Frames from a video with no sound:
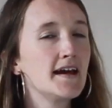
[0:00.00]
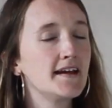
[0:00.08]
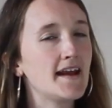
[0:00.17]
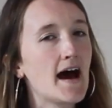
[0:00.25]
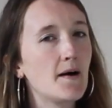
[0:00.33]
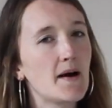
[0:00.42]

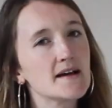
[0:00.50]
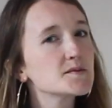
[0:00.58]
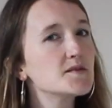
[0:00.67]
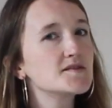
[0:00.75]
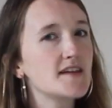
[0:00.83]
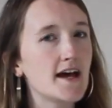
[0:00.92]
Now, as
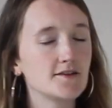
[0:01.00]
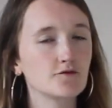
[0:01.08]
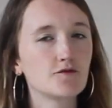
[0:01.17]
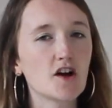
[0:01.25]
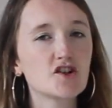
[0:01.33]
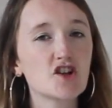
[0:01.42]
we've said,
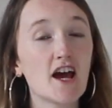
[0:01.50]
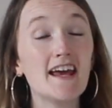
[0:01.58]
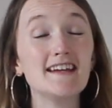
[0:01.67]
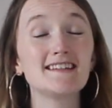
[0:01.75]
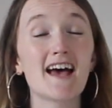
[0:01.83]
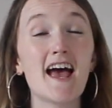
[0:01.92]
Russia
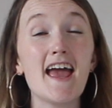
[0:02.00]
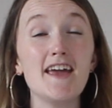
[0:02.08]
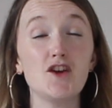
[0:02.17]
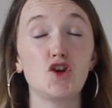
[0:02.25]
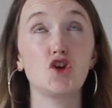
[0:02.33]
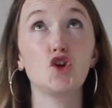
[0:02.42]
is a
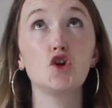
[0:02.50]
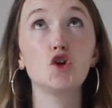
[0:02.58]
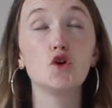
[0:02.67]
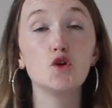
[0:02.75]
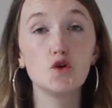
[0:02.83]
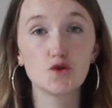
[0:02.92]

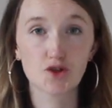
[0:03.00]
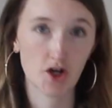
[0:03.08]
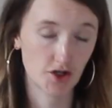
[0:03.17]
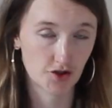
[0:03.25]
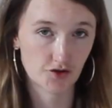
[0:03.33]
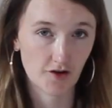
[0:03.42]
huge
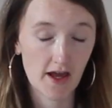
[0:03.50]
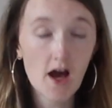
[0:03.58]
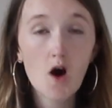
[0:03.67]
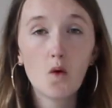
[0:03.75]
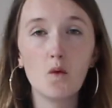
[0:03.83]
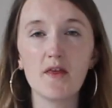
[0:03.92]
country
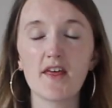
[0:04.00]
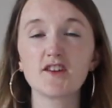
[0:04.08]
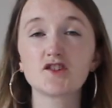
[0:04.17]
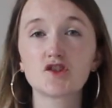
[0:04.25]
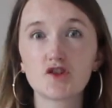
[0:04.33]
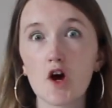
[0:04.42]
with
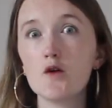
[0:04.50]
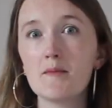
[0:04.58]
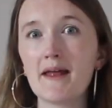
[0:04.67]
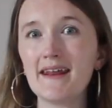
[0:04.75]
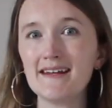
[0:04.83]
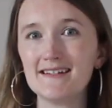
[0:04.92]
so
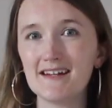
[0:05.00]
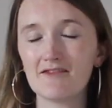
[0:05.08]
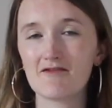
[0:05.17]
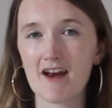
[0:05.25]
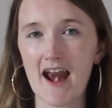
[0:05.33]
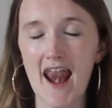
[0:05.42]
many
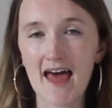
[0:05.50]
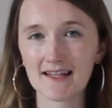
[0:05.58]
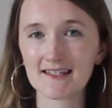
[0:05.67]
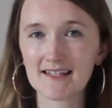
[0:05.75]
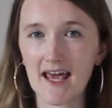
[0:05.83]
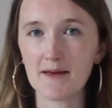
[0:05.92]
different
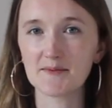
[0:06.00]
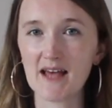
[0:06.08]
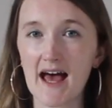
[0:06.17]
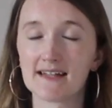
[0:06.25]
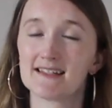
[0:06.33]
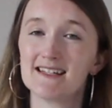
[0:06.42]
landscapes
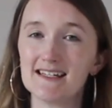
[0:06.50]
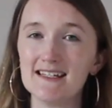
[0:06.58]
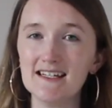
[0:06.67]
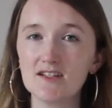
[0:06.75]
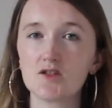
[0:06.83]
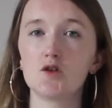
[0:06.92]
and
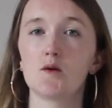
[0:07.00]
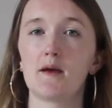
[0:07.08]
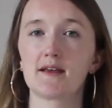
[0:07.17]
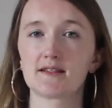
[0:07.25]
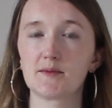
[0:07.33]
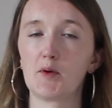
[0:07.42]
cities to
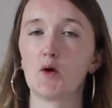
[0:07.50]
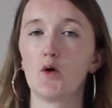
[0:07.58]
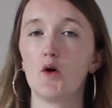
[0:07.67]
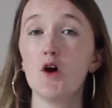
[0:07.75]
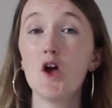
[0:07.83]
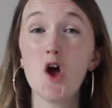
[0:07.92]

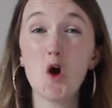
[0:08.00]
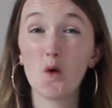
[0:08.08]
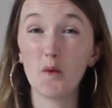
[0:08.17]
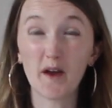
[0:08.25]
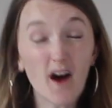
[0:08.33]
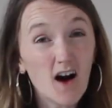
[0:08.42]
explore.
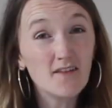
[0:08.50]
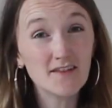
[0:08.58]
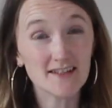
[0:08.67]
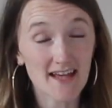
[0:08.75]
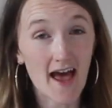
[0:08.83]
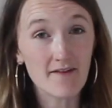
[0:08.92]
We can't
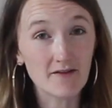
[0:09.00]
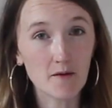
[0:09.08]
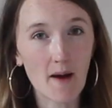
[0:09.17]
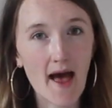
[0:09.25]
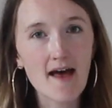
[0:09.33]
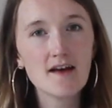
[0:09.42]
visit
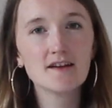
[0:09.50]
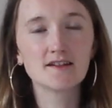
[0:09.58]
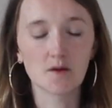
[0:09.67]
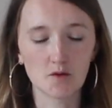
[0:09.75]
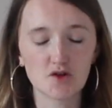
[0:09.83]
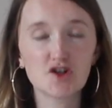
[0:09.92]
everywhere,
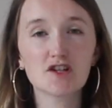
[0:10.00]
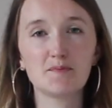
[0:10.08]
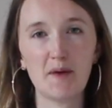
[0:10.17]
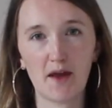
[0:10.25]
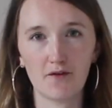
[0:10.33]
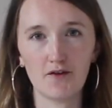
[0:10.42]
so we'll just
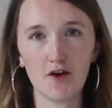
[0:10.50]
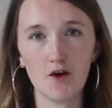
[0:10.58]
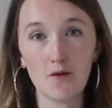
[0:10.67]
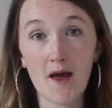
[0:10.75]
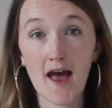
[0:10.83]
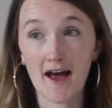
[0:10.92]
pick a
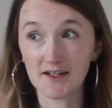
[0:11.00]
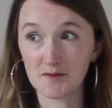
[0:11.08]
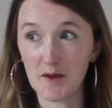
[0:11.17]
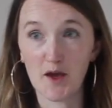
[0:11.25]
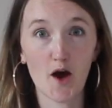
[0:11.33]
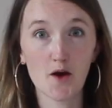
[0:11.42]
few as
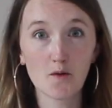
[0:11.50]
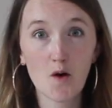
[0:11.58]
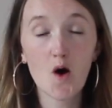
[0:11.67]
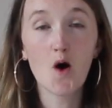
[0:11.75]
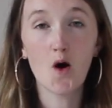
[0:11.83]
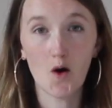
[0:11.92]
we go
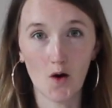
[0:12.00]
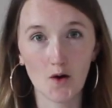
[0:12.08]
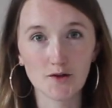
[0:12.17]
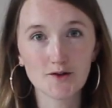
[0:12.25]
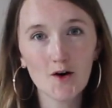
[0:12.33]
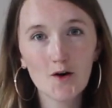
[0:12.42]

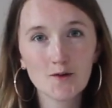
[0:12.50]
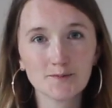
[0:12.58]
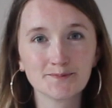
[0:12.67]
on tour.